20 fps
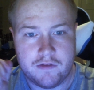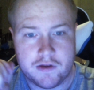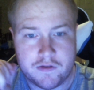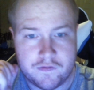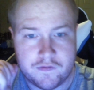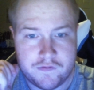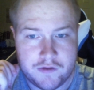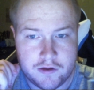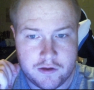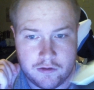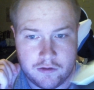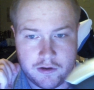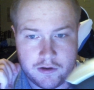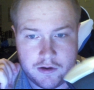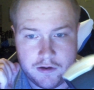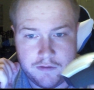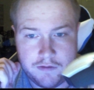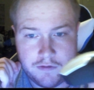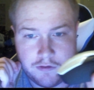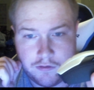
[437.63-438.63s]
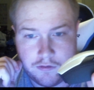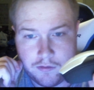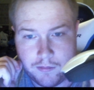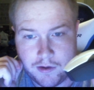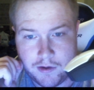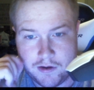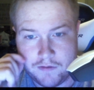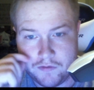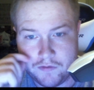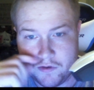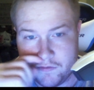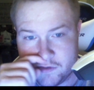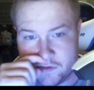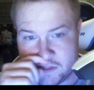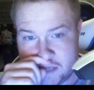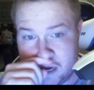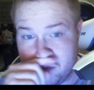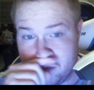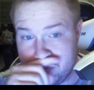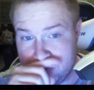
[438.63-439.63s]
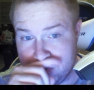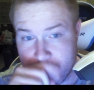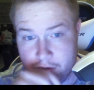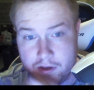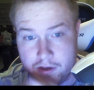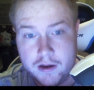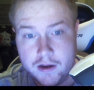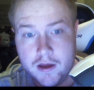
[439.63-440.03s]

feel and even a little bit different of a sound to it.